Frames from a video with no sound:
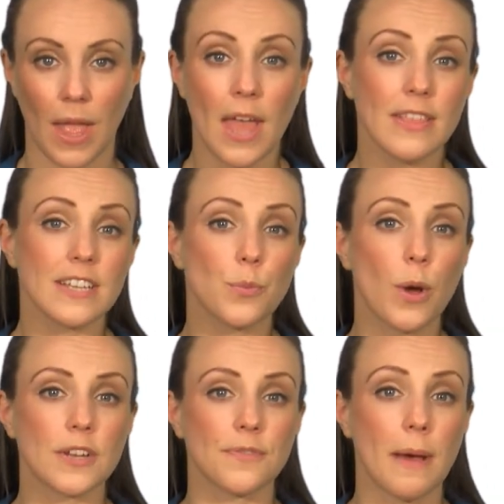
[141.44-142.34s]
This
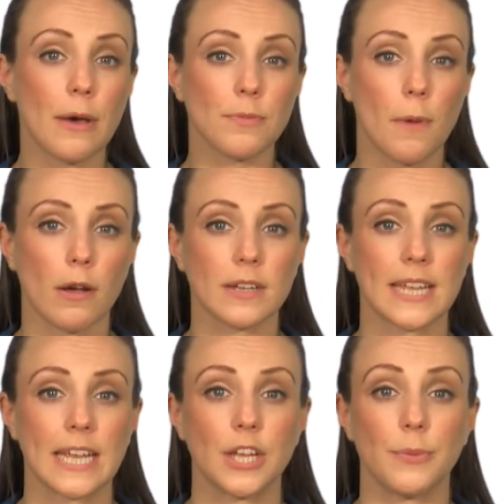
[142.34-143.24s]
word-of-mouth
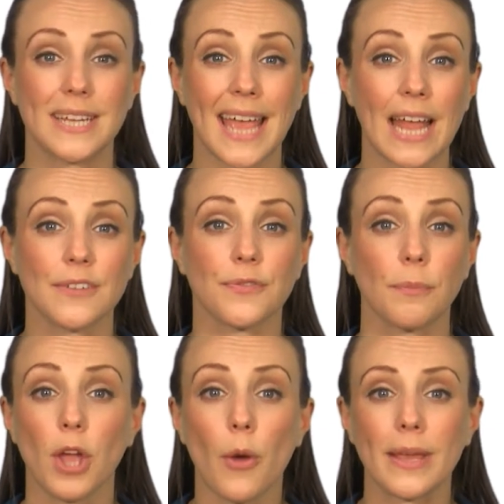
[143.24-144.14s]
marketing you would get from
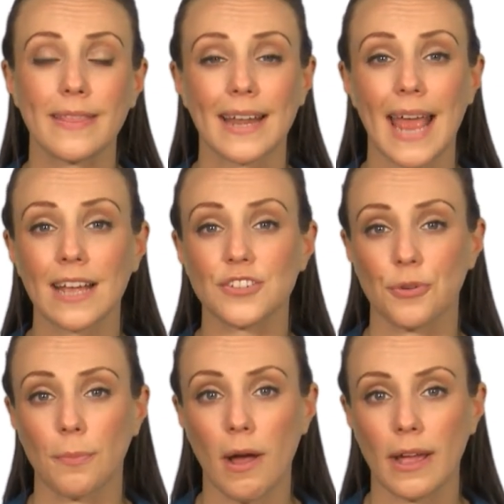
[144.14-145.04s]
going that extra
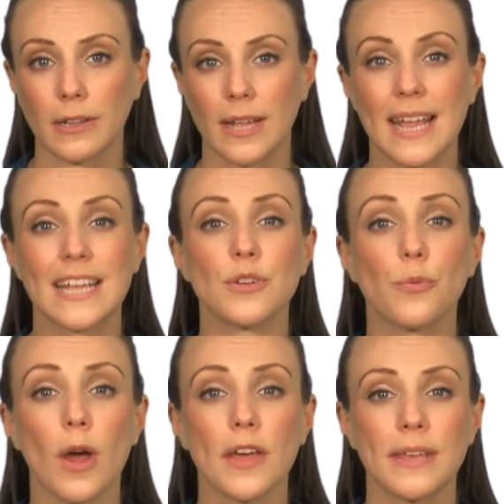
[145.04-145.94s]
mile is a
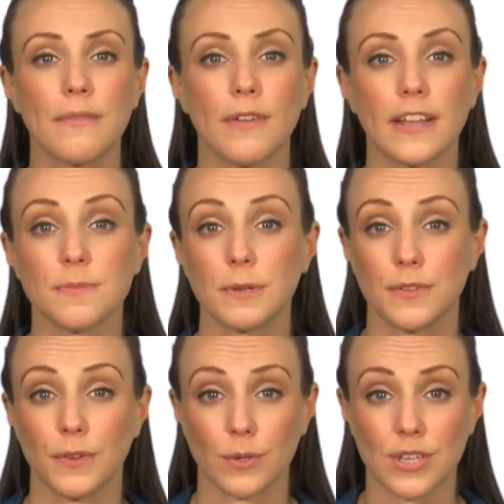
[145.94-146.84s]
worthy investment of
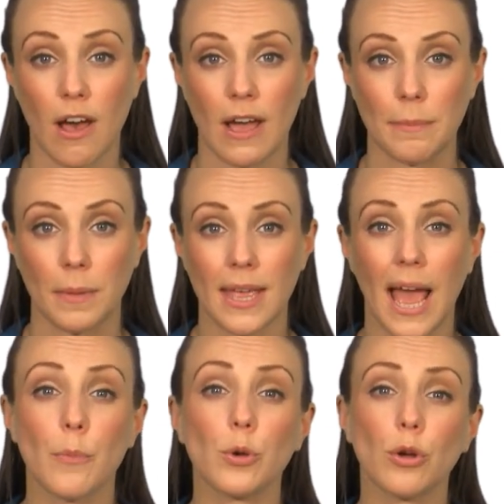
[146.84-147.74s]
your time
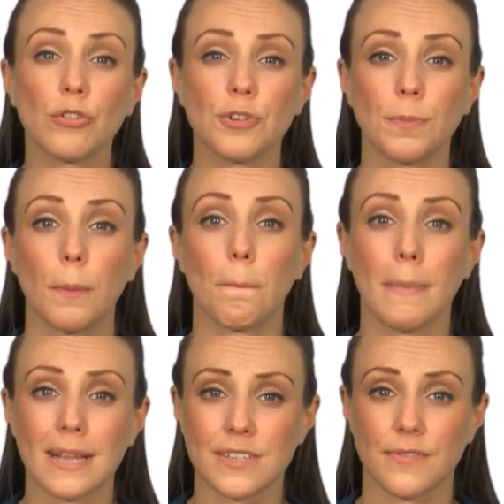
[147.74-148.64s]
and will contribute
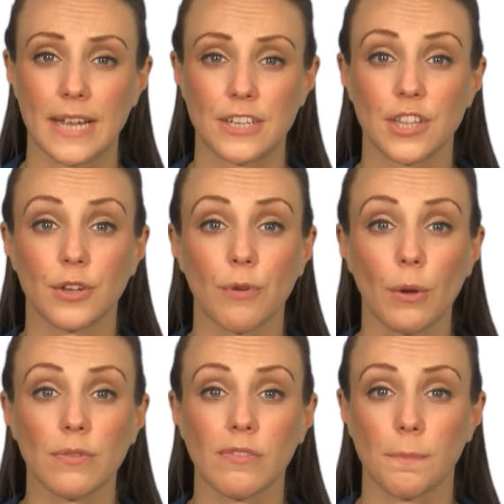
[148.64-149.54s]
massively to the
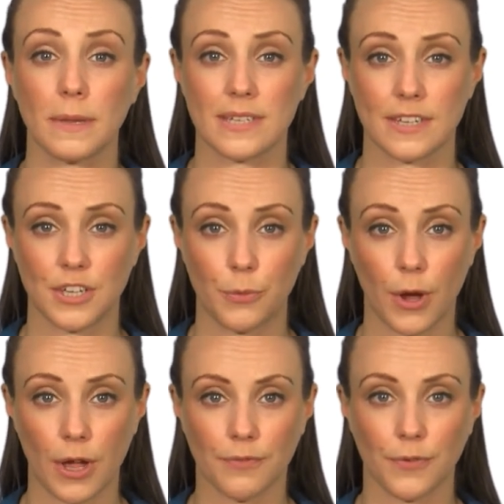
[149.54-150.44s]
growth of the business you
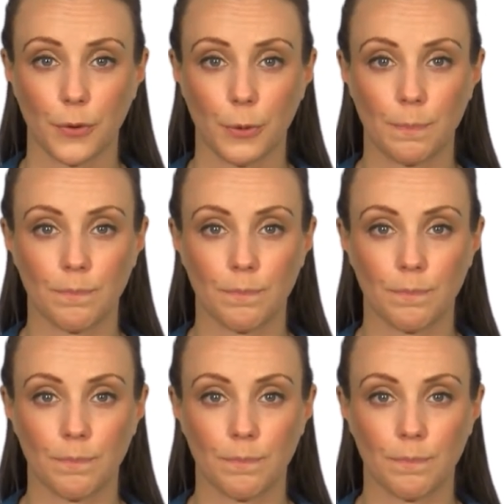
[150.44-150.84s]
work for.